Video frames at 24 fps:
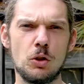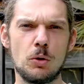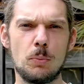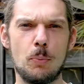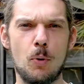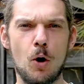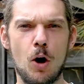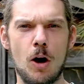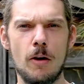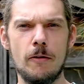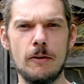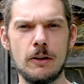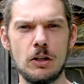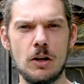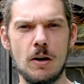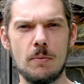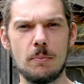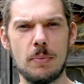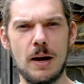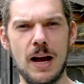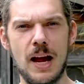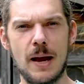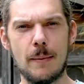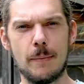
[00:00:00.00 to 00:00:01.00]
look perfect on
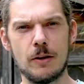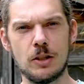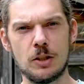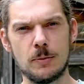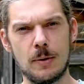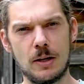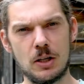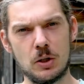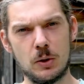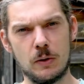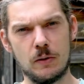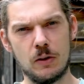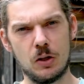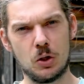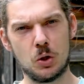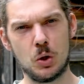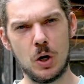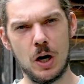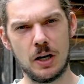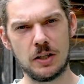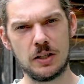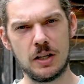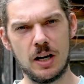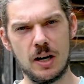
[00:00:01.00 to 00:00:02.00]
paper, especially with the
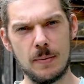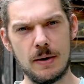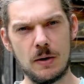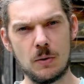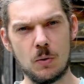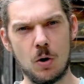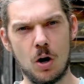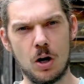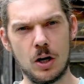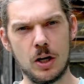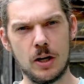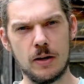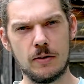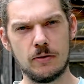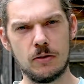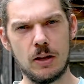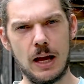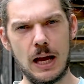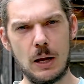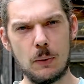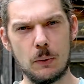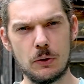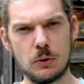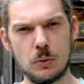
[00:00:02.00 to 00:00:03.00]
trucks that I've been rocking of
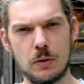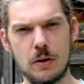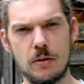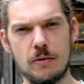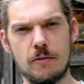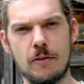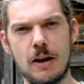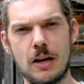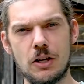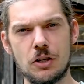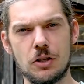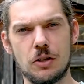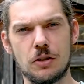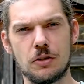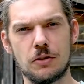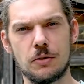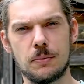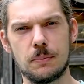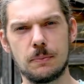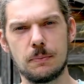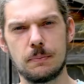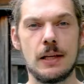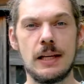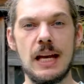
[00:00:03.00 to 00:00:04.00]
late, which were the Ventures.
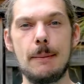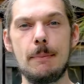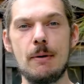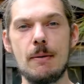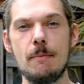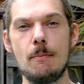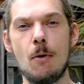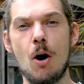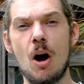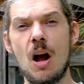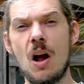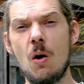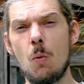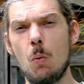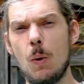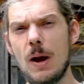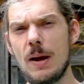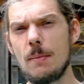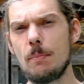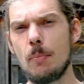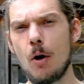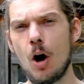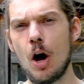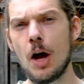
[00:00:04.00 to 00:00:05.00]
Keep in mind,
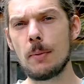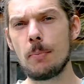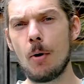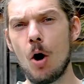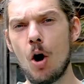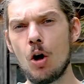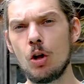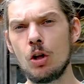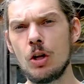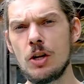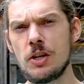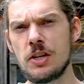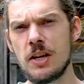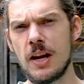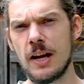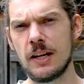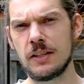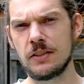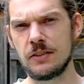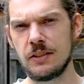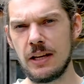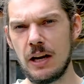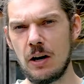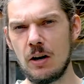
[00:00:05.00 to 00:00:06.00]
when buying Polar
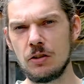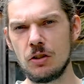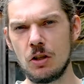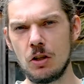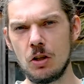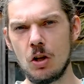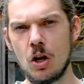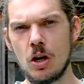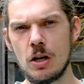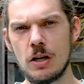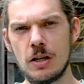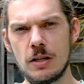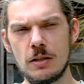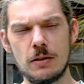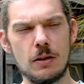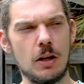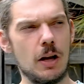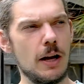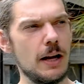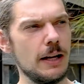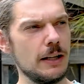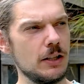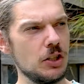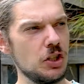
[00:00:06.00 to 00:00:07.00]
decks, there is a lot of
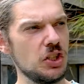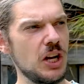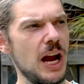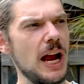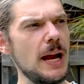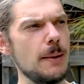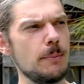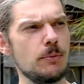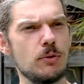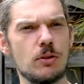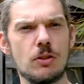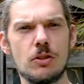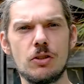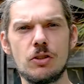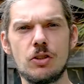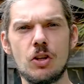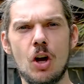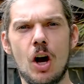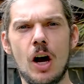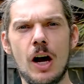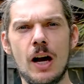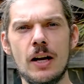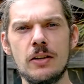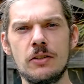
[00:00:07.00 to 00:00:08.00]
like shapes and
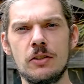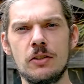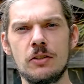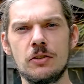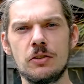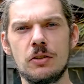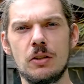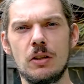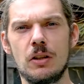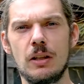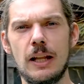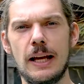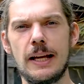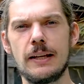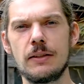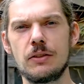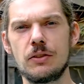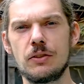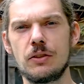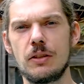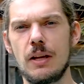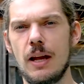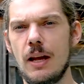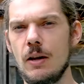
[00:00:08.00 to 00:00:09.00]
sizes,
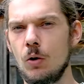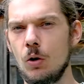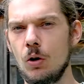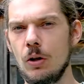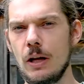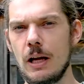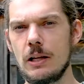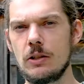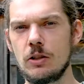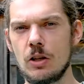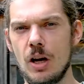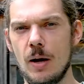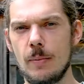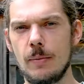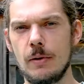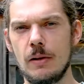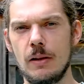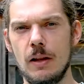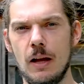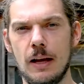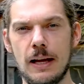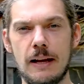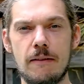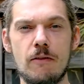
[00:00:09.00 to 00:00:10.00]
lengths, and all that type of,
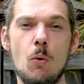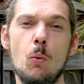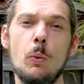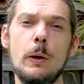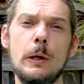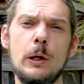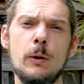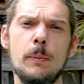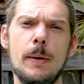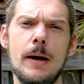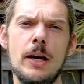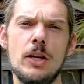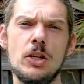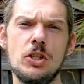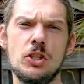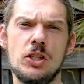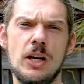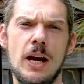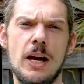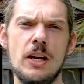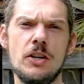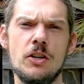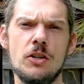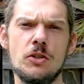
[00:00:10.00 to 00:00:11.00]
like even the wheelbase
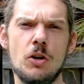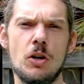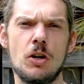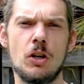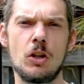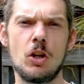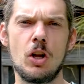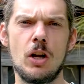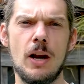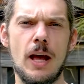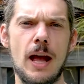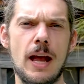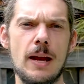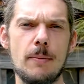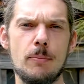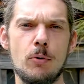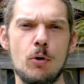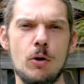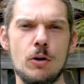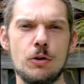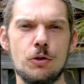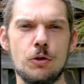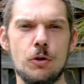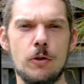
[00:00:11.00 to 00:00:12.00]
changes on a lot of
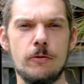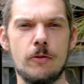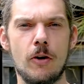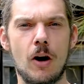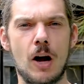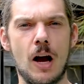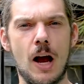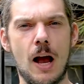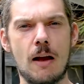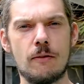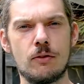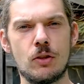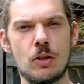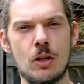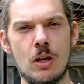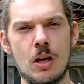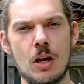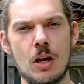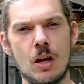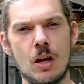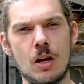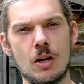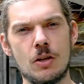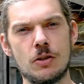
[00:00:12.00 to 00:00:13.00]
8.25s.
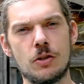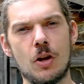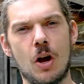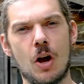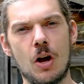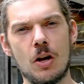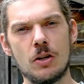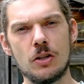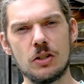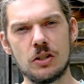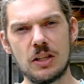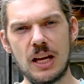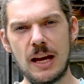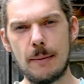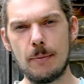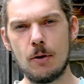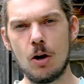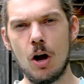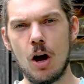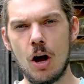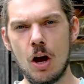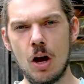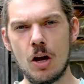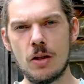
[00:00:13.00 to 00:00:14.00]
So just keep an
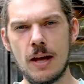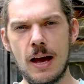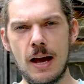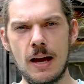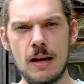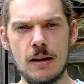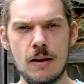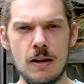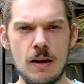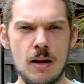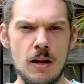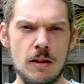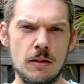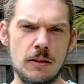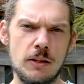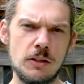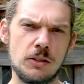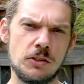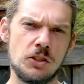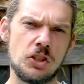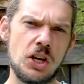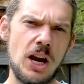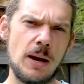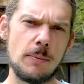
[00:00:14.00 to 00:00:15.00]
eye on that.
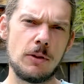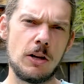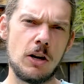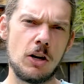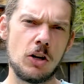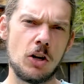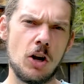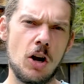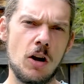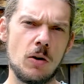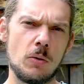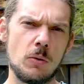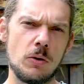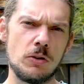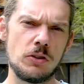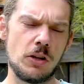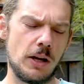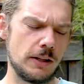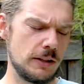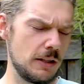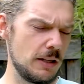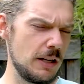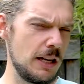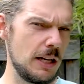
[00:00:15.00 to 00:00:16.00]
This shape that I got was
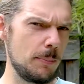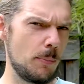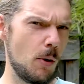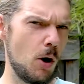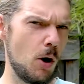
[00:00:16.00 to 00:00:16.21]
like the Nick